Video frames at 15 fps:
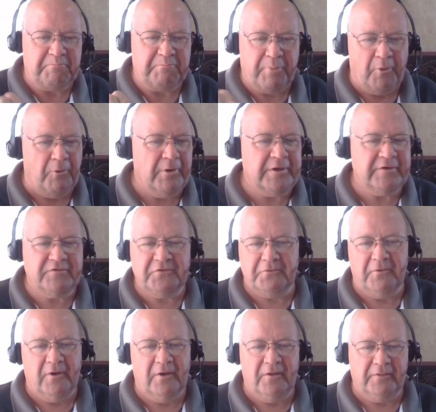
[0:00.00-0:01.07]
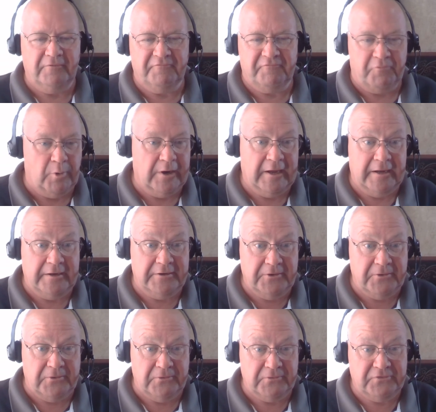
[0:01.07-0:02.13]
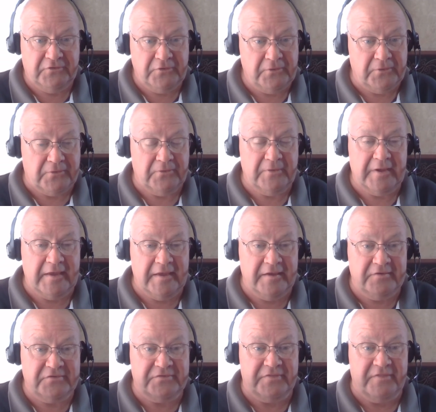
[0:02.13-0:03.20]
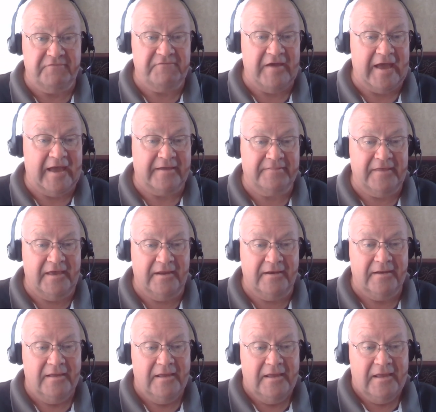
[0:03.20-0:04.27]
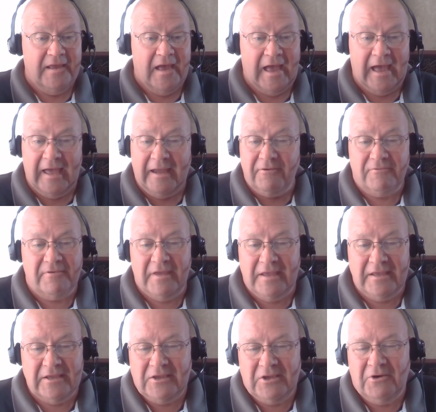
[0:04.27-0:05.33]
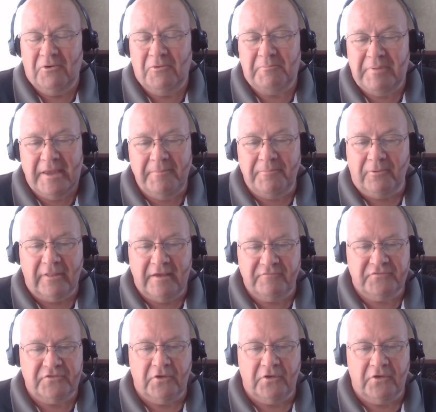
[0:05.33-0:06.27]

point to all of what I do too is the fact that I don't, you know, people have